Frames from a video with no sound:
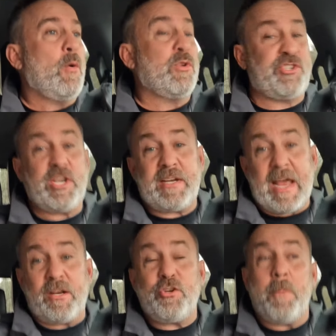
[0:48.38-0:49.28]
was shut
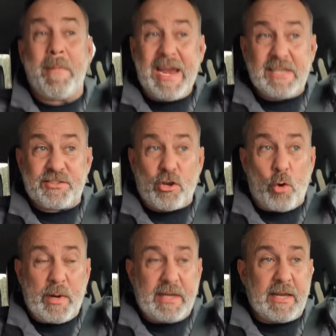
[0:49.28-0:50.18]
down due to maintenance
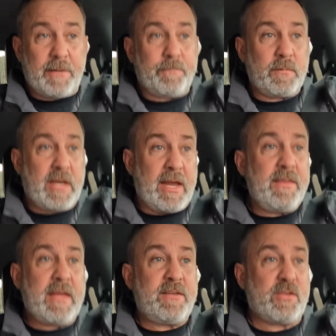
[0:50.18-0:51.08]
all weekend.
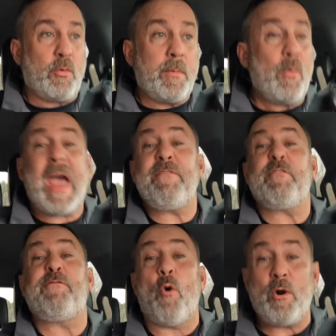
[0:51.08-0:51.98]
Okay, but we had
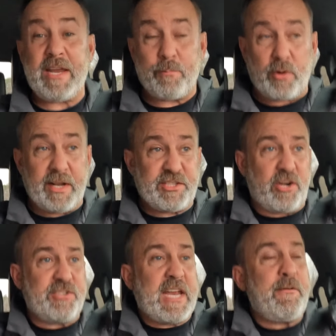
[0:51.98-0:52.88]
the 40 bridge,
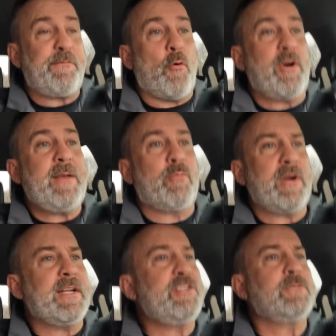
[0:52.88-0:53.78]
Interstate 40
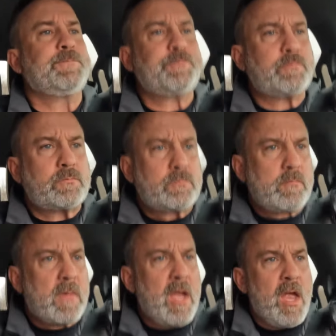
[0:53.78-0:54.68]
bridge
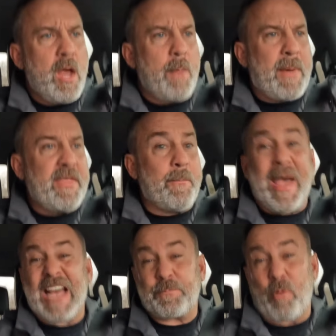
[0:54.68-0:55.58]
by the
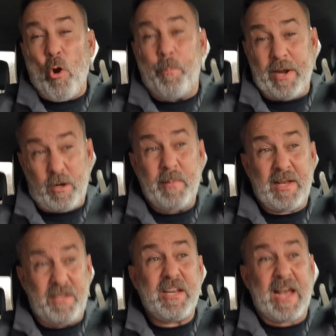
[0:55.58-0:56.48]
Bass Pro
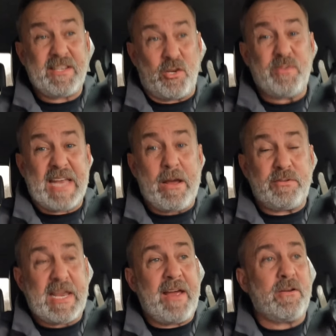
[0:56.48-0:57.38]
Pyramid. You guys know
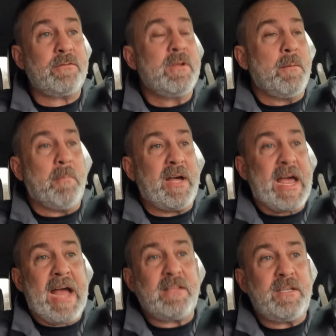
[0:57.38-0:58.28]
downtown Mud
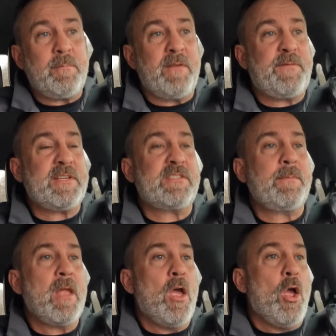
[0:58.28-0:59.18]
Island, Memphis.
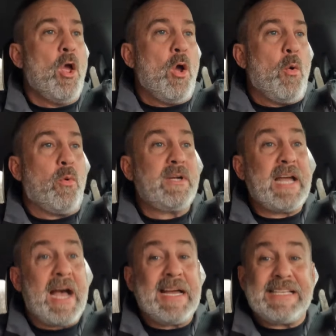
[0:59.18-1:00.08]
Well,
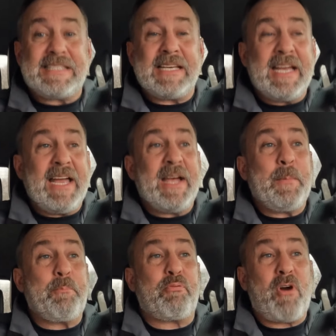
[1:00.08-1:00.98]
guys,
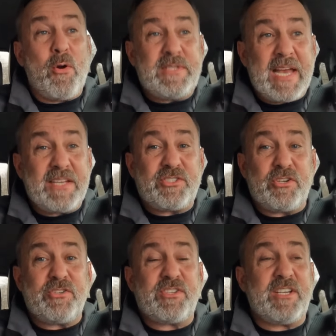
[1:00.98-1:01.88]

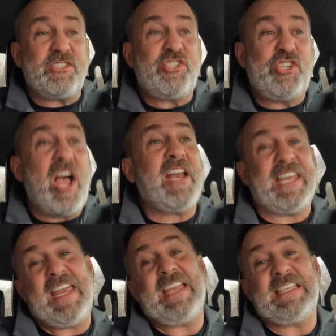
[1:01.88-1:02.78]
protesters shut
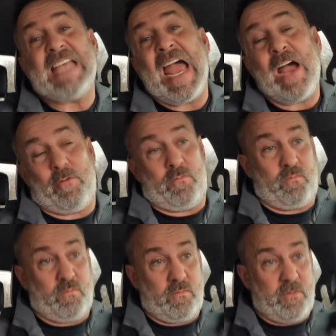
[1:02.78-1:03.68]
it
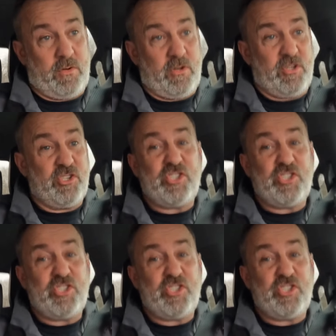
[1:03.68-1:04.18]
down.